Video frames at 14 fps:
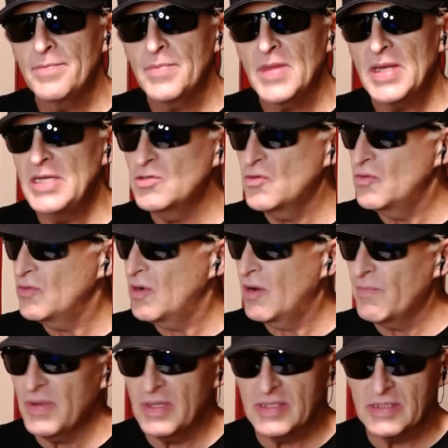He grew up
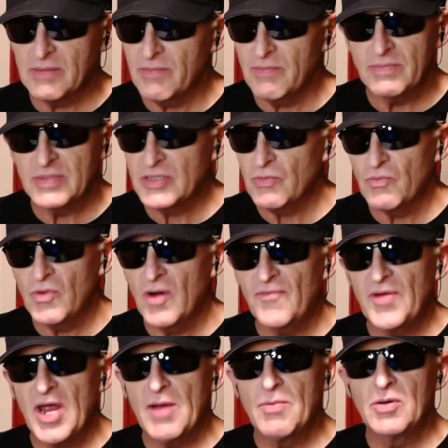in some, some rough
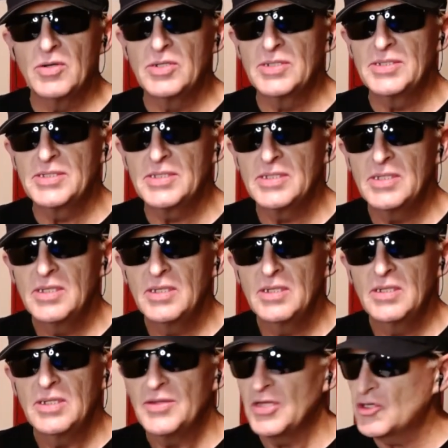neighborhoods,
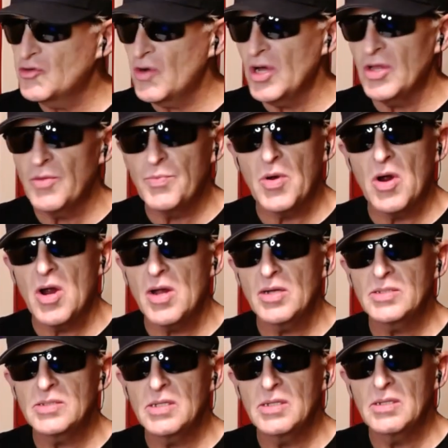the trailer parks,
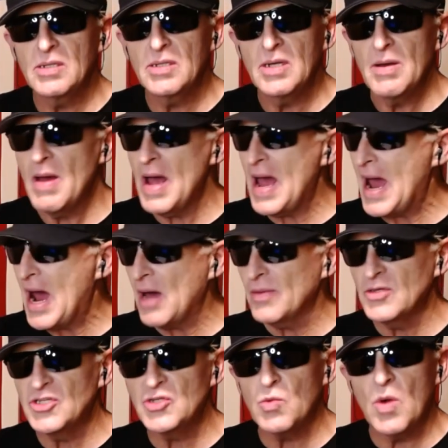out in the
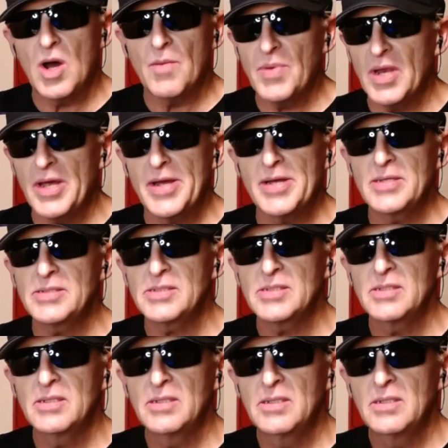swamplands.
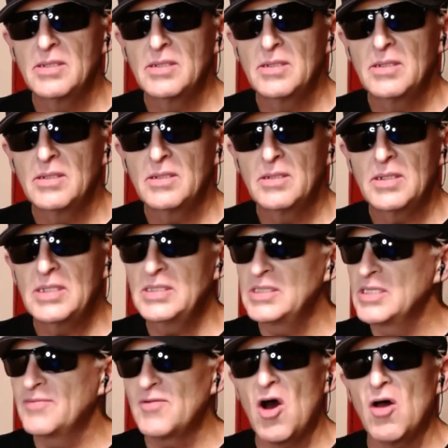He
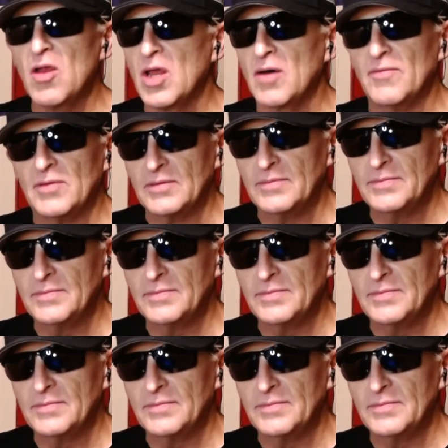lived all of it.